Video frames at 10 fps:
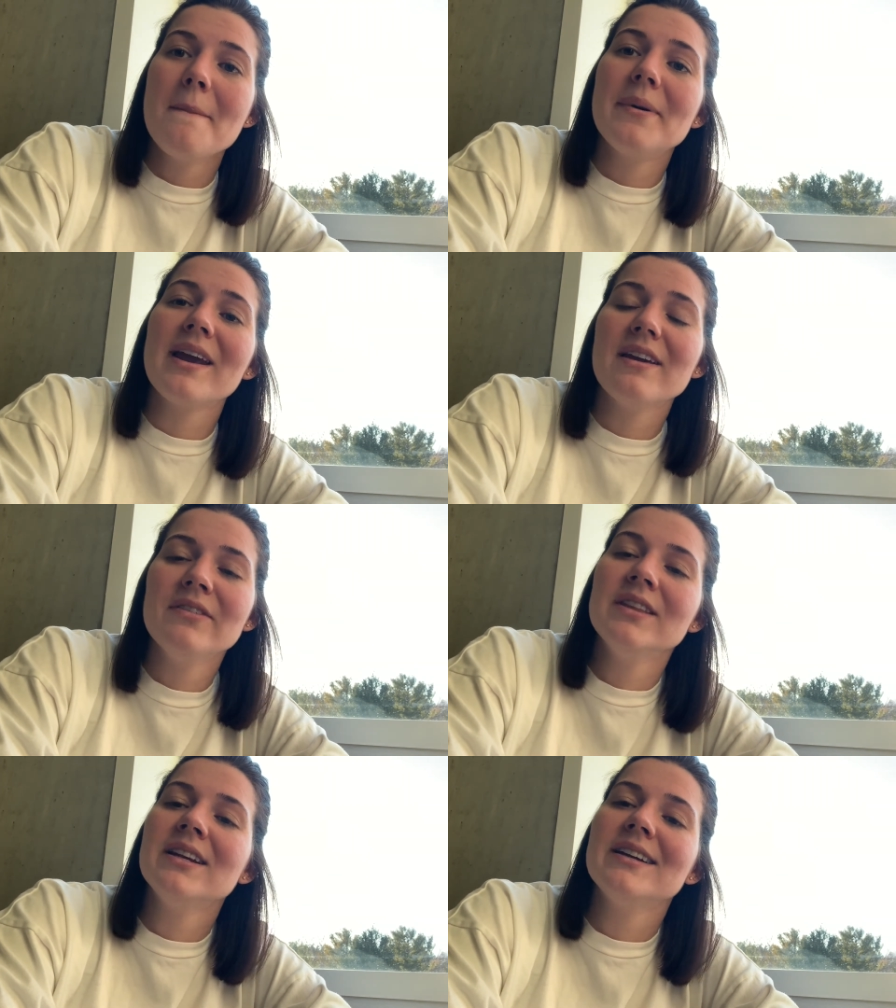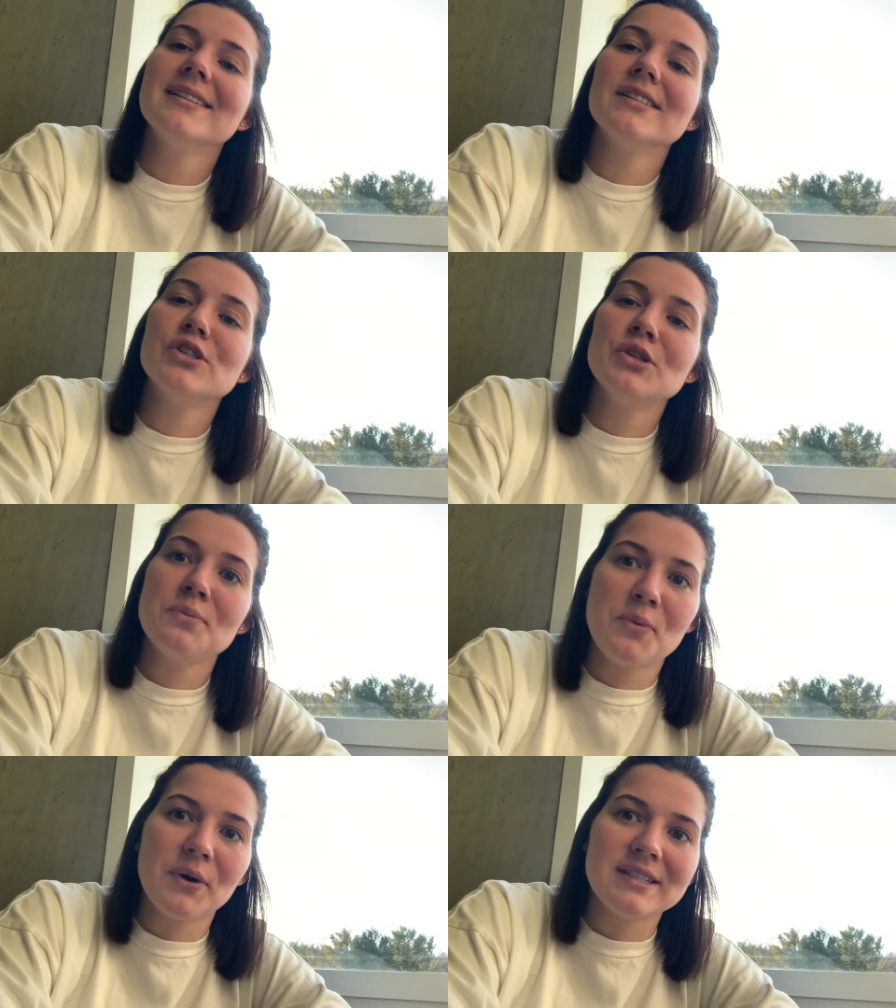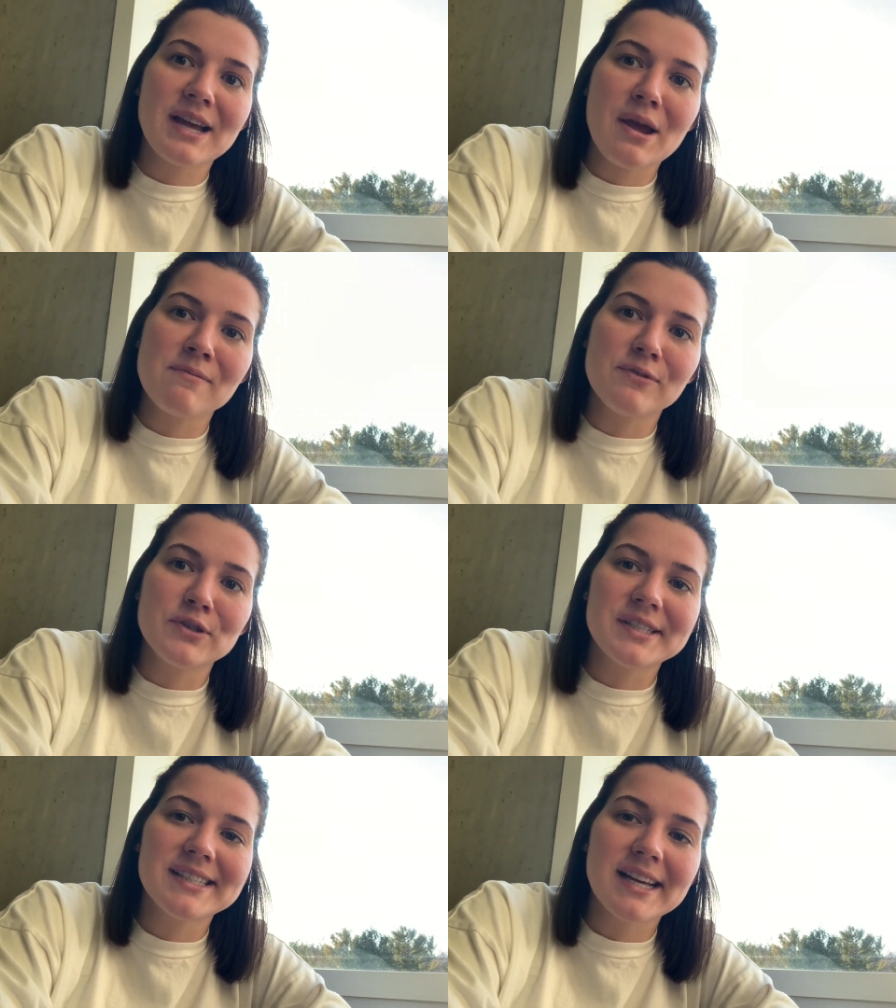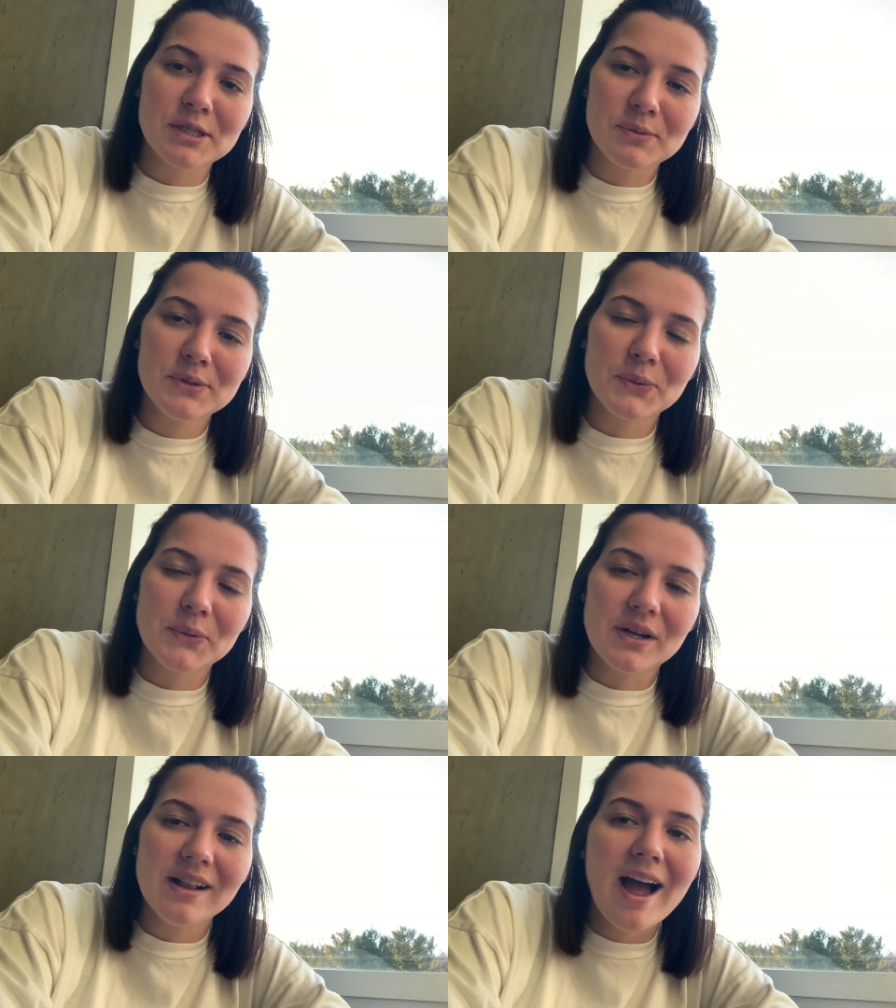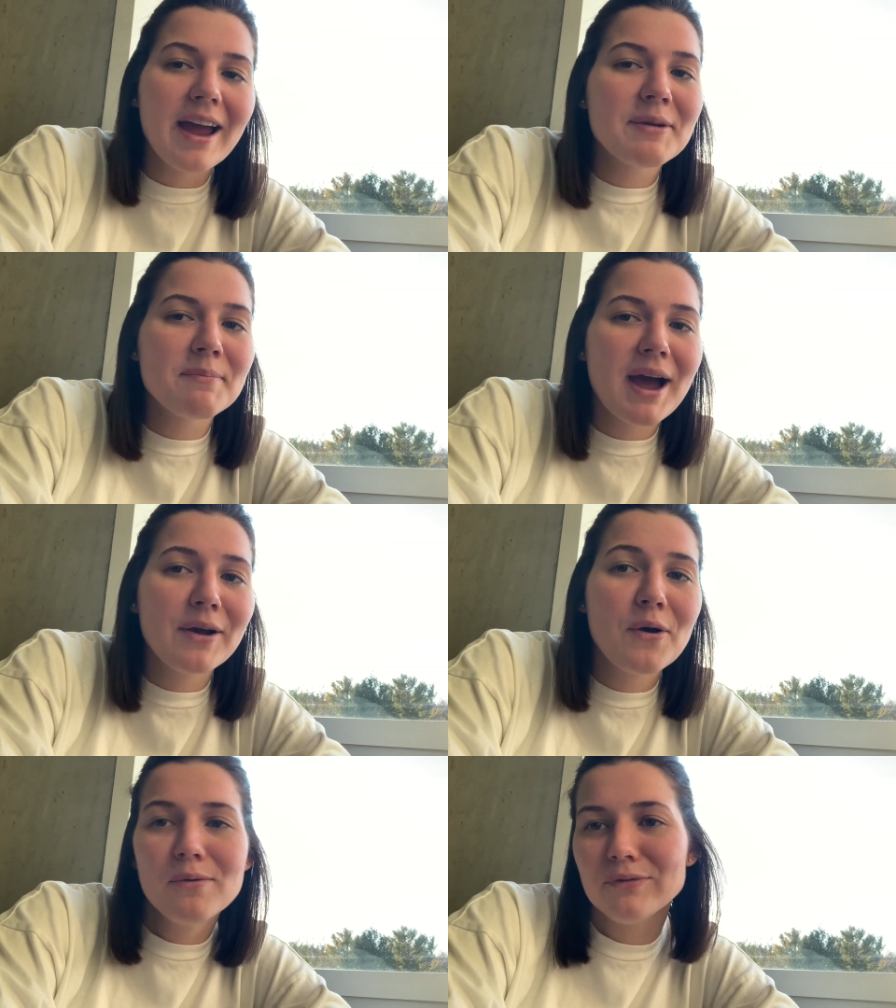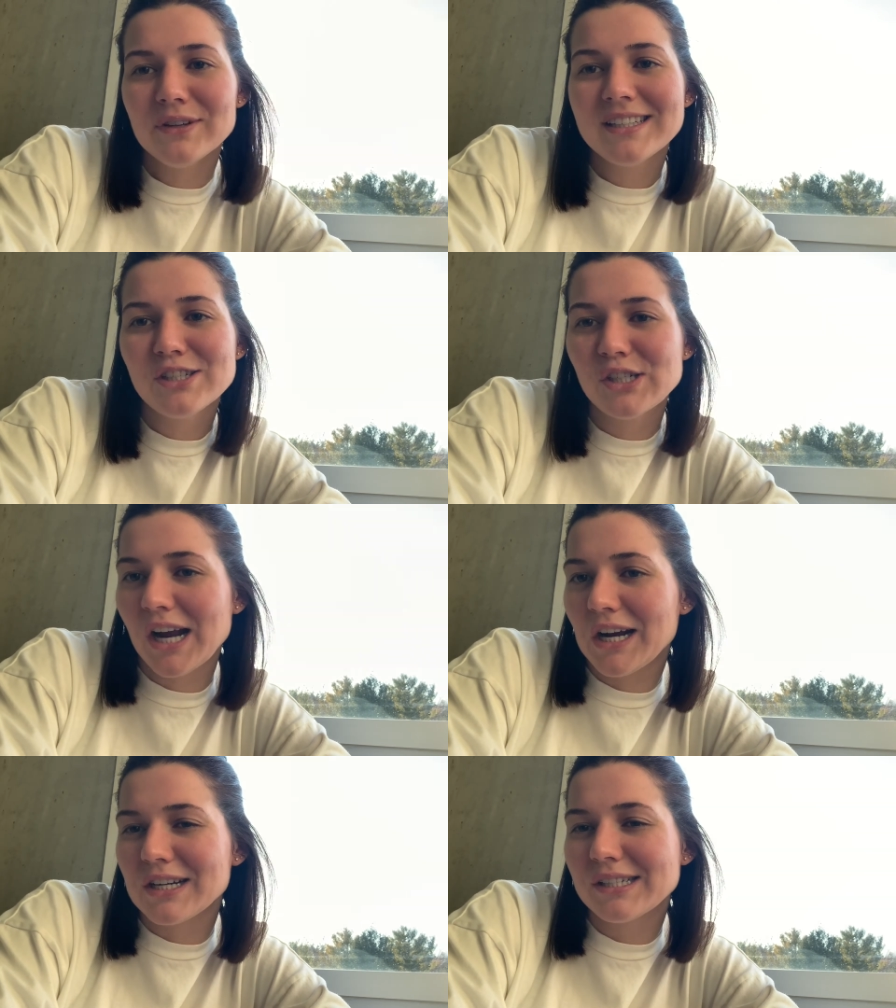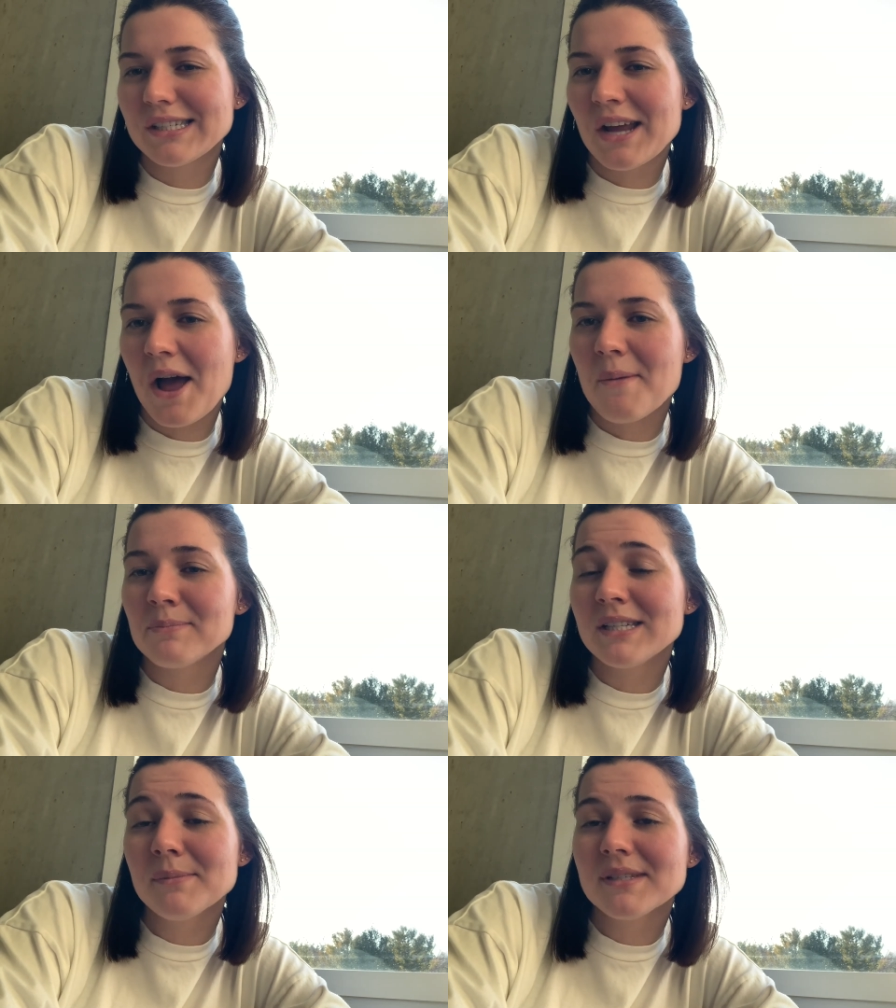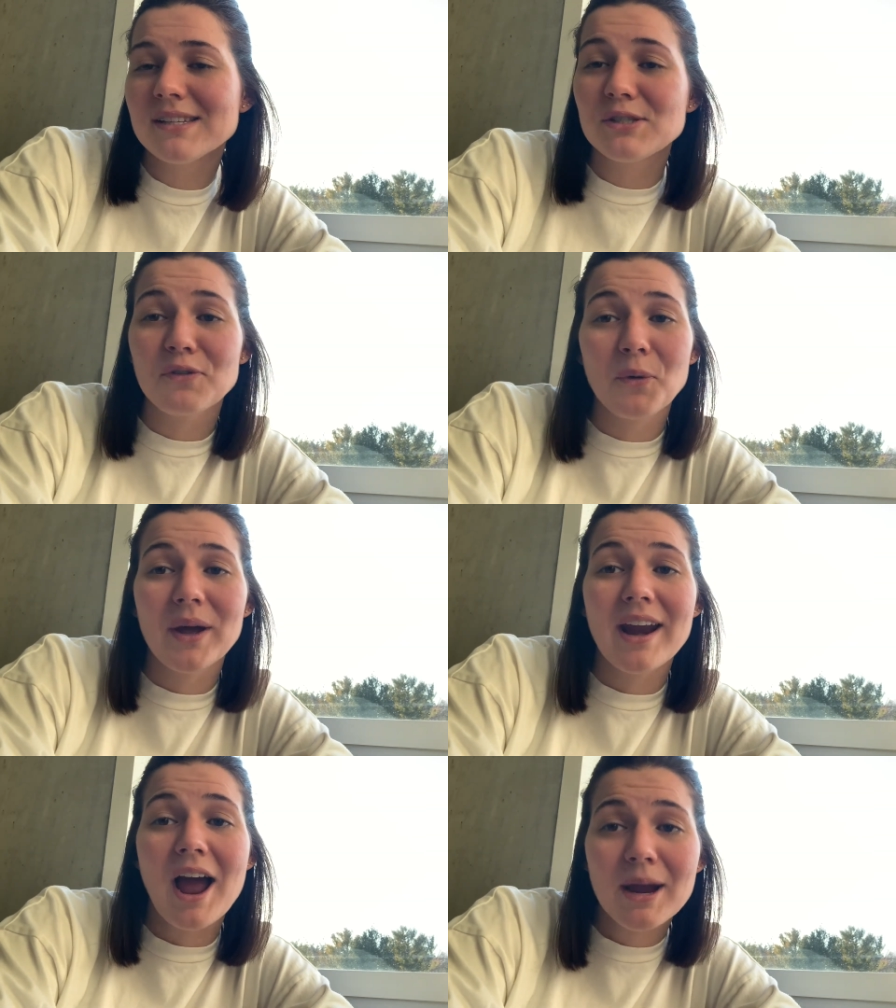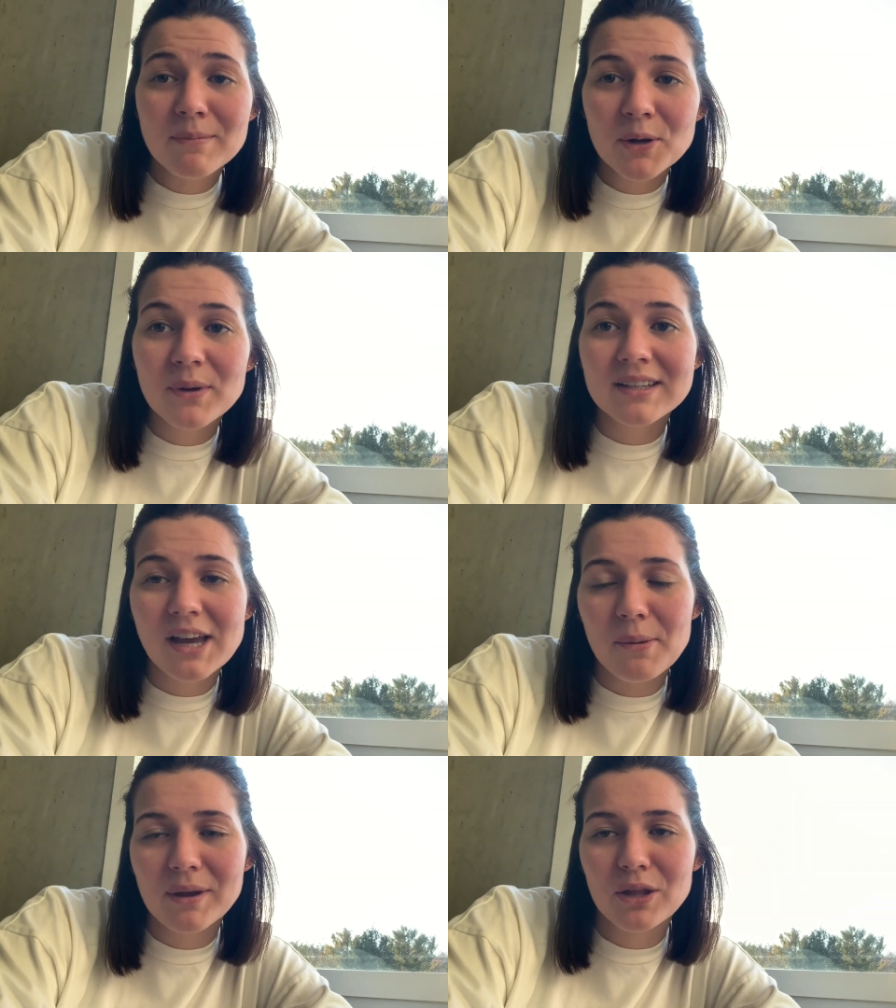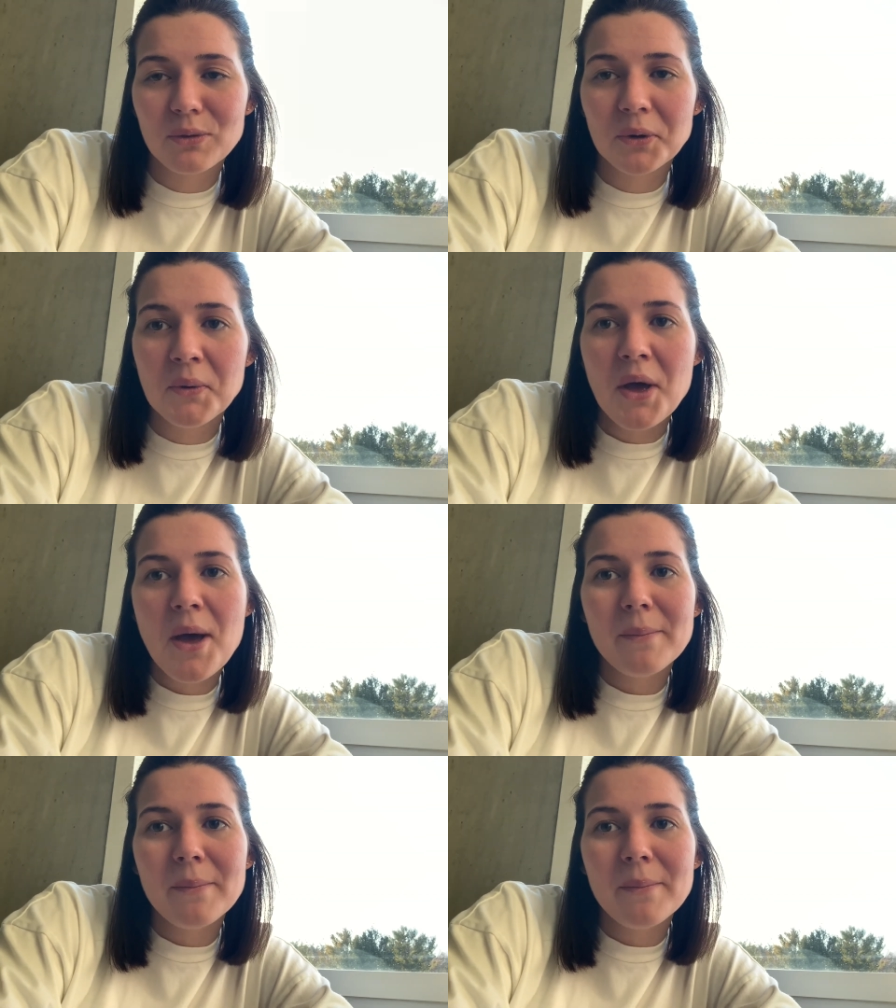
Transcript: But given that it is such an important time for success with school, I am back hopefully to share some tips as for what I'm doing to help get through,